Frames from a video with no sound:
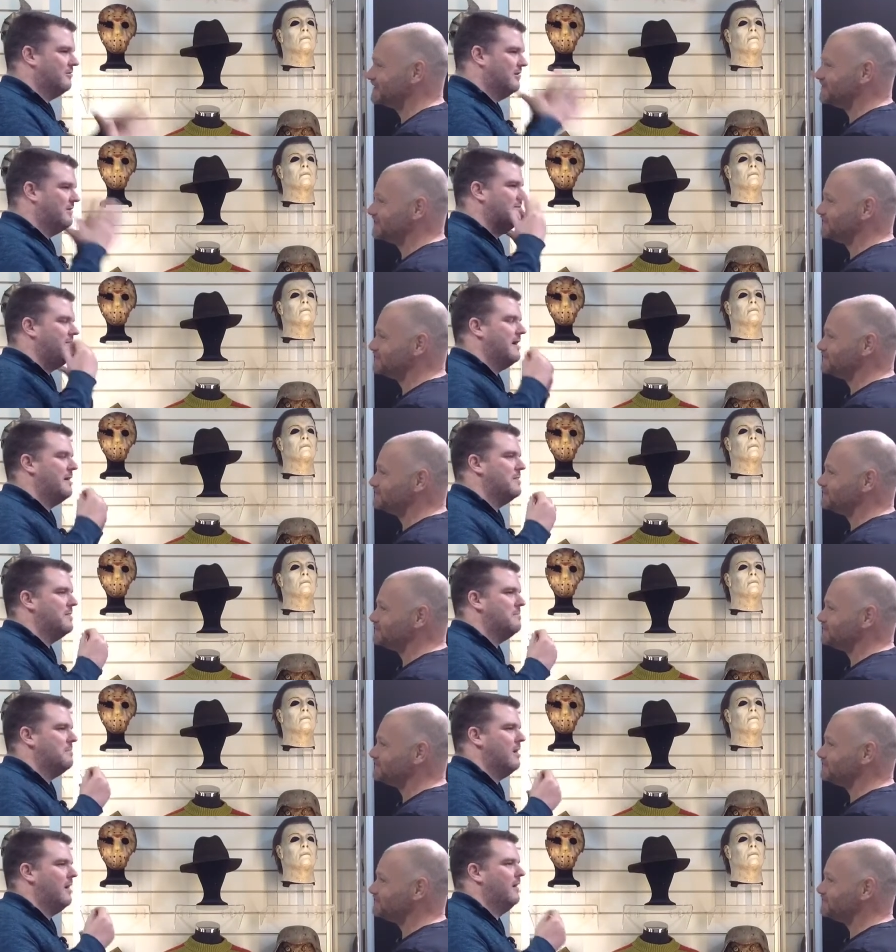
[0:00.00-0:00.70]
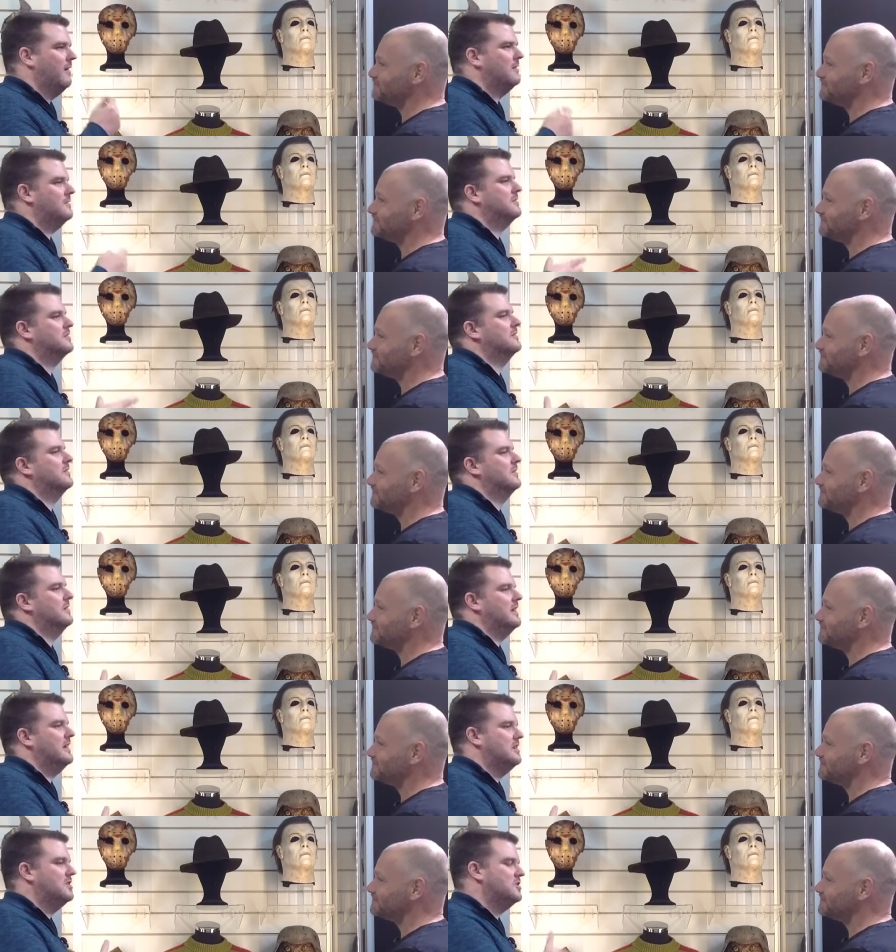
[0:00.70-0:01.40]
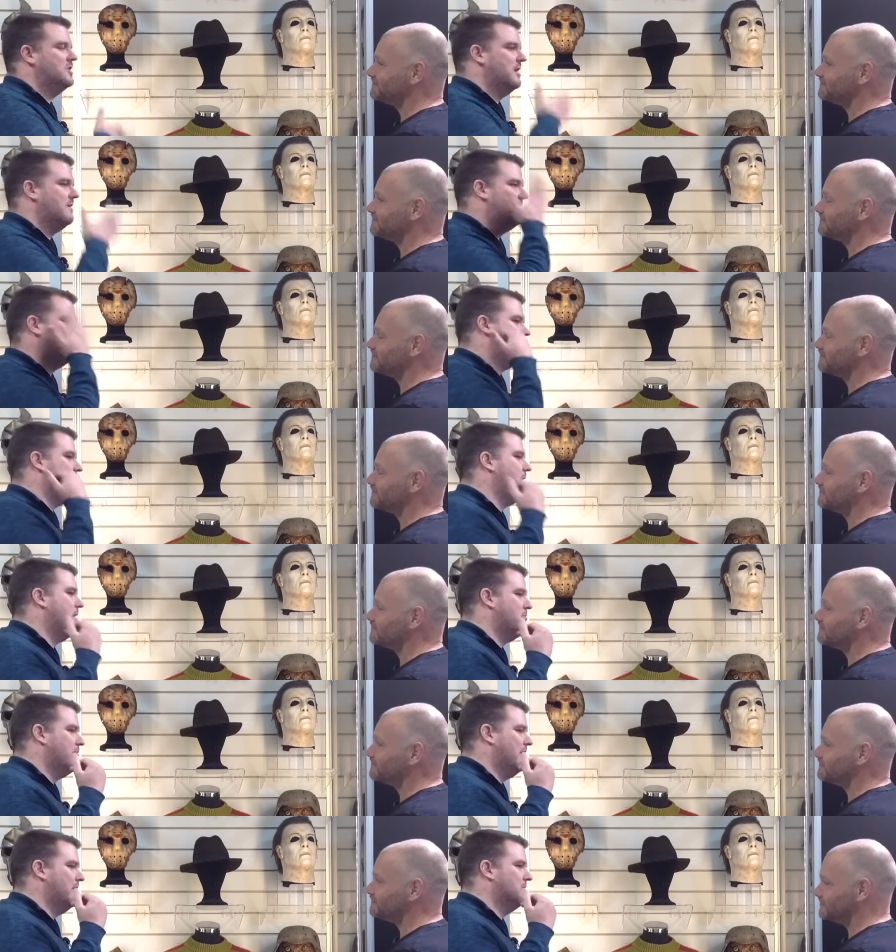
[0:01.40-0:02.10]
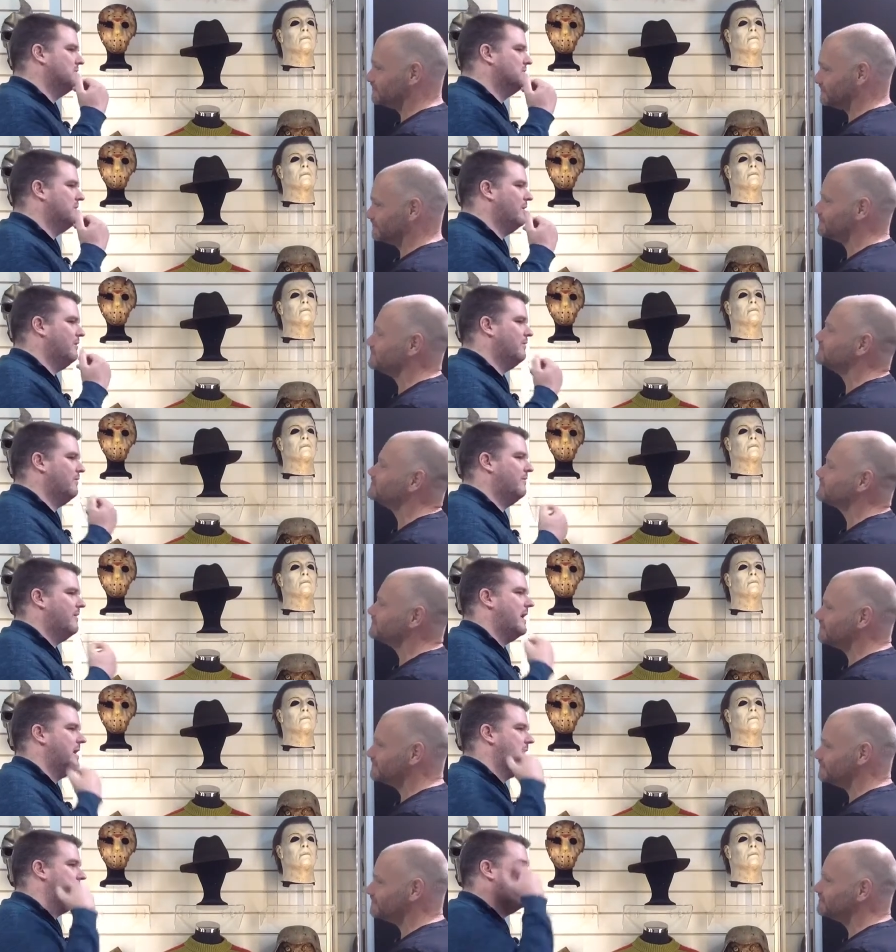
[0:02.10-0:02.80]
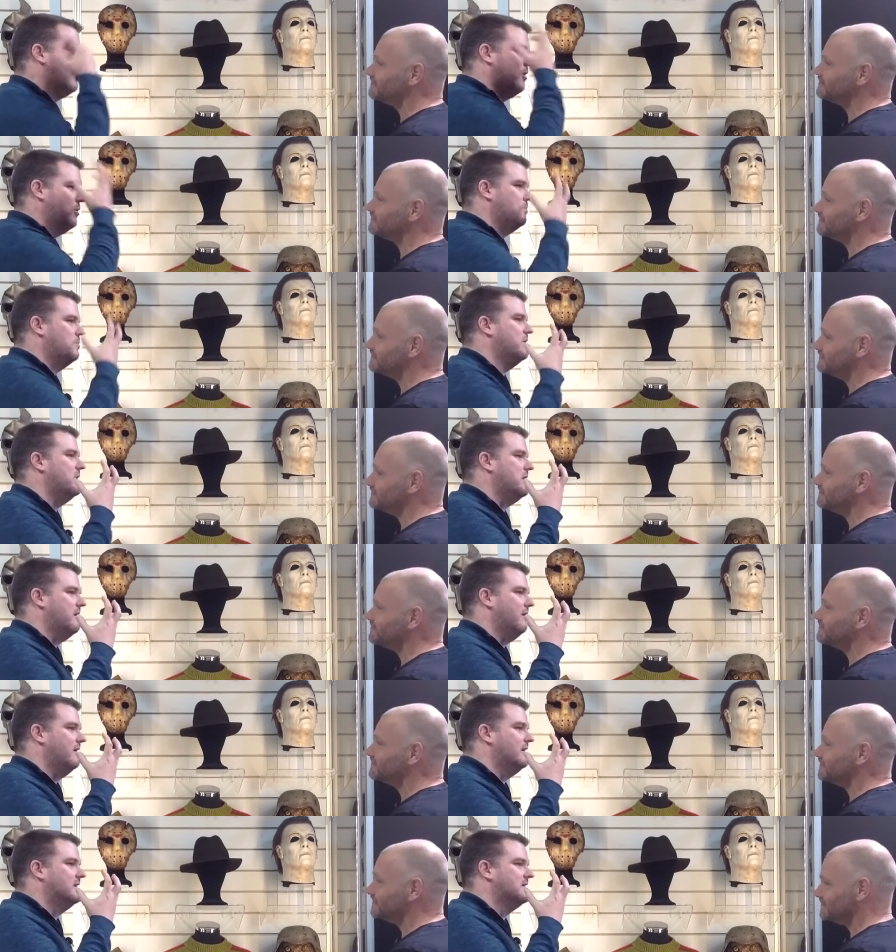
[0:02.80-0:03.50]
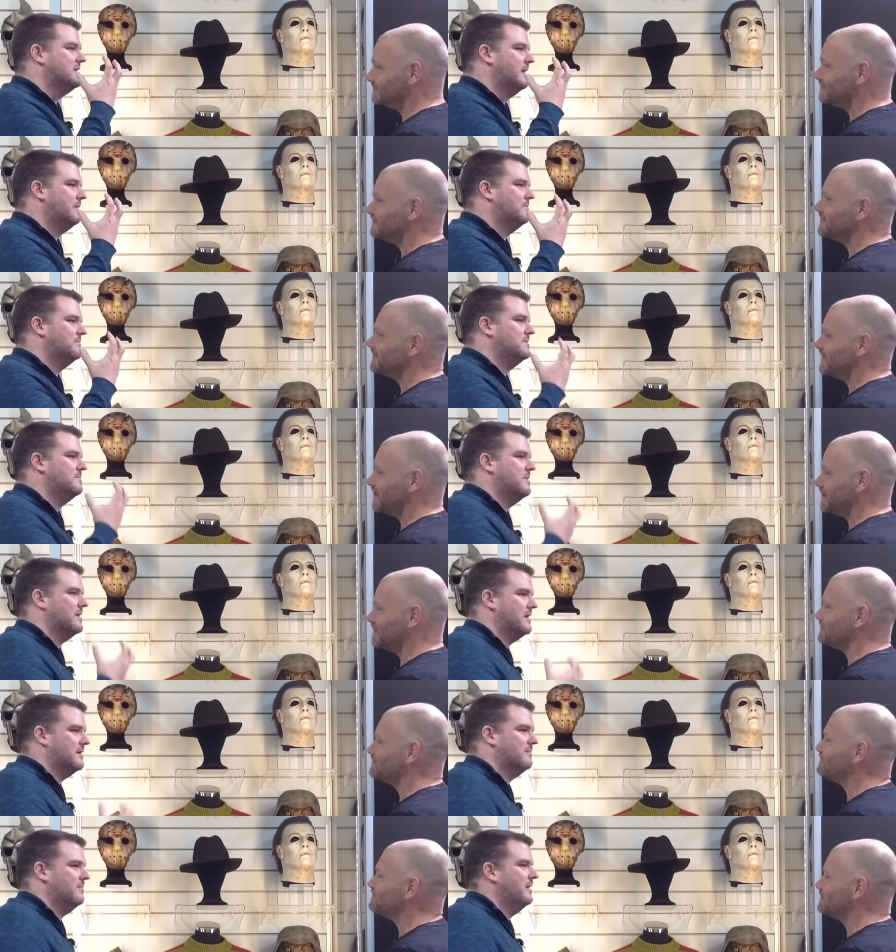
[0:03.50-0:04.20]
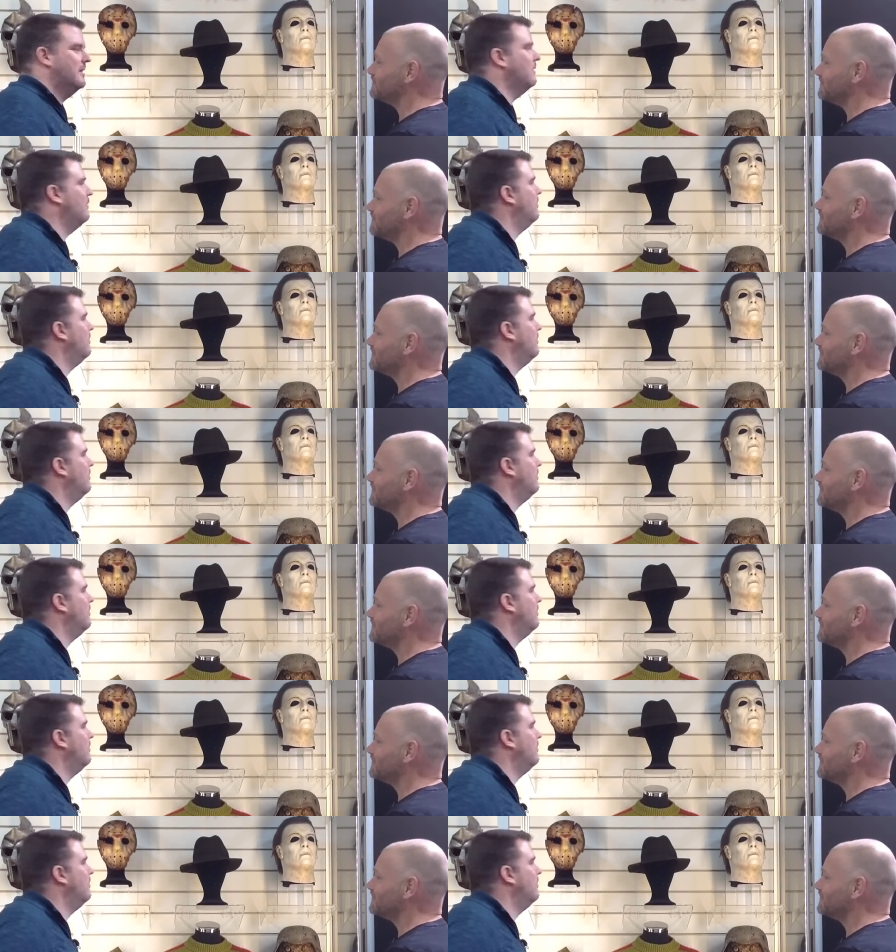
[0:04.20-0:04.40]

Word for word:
Speaker 1: who'd found the mask. He'd shaved the eyebrows off and then opened the eyes up to yeah. make them a little